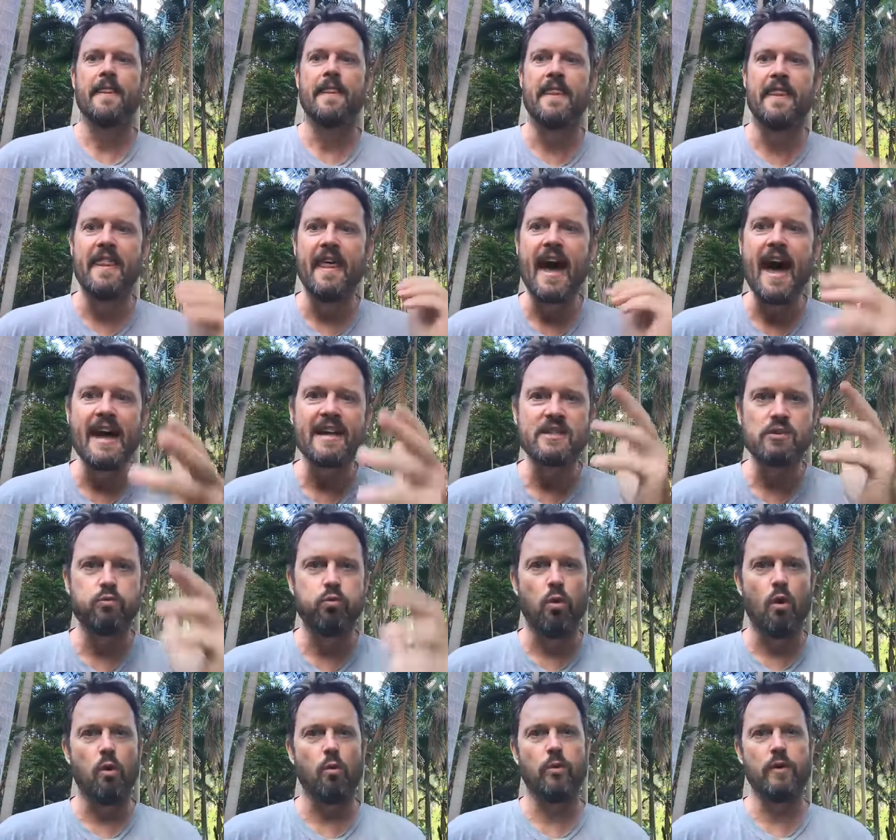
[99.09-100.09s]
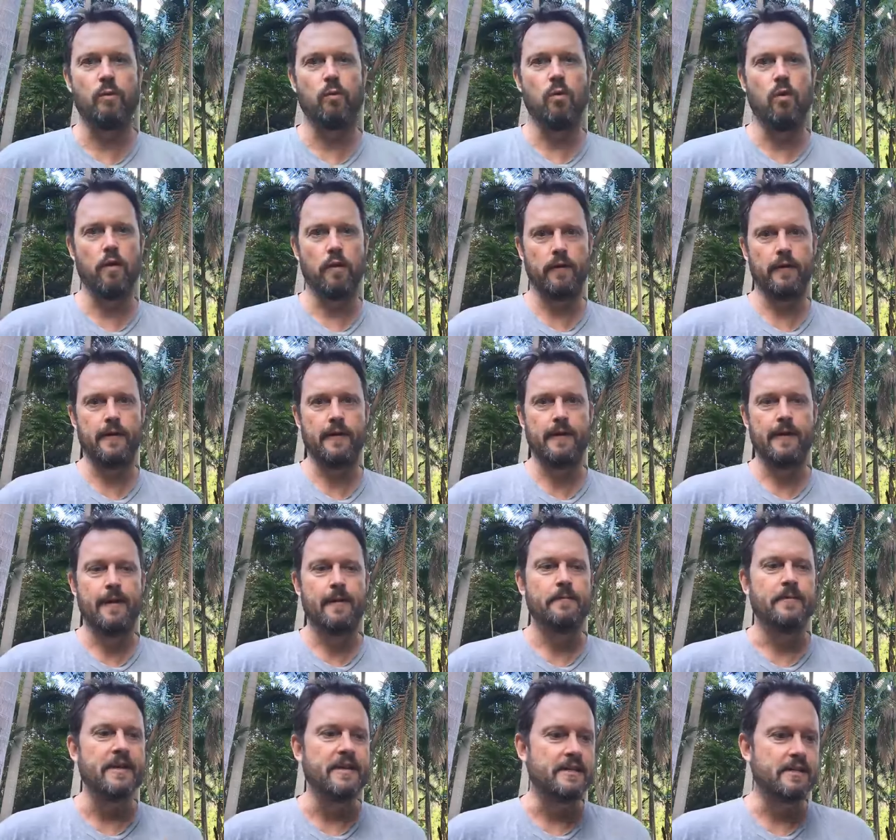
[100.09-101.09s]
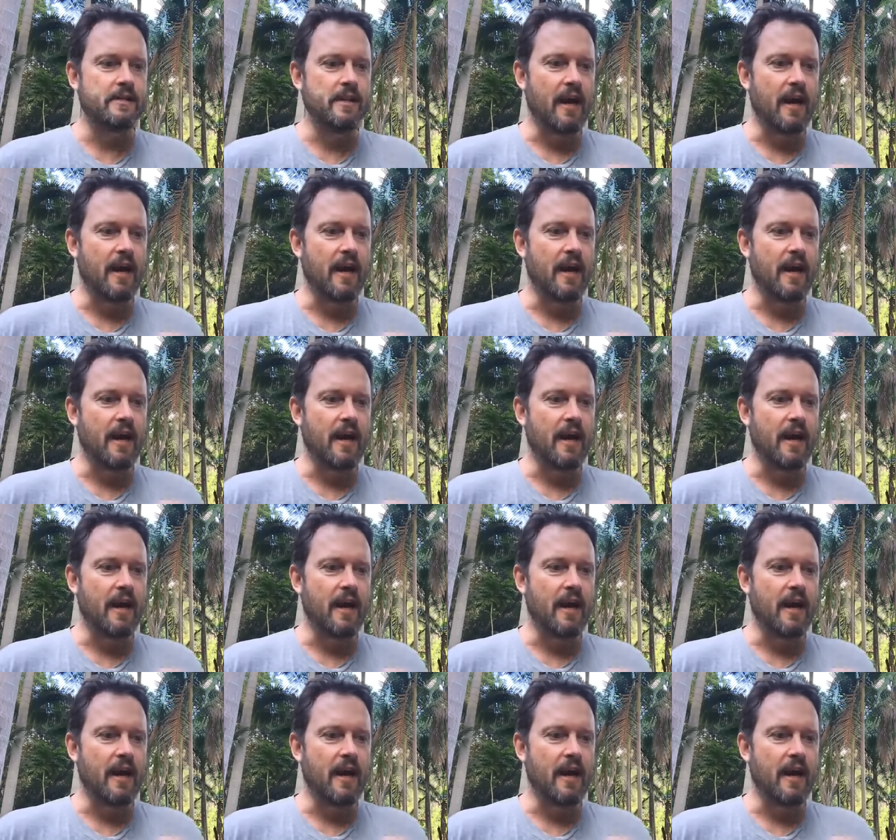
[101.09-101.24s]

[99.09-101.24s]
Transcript: That's what we want this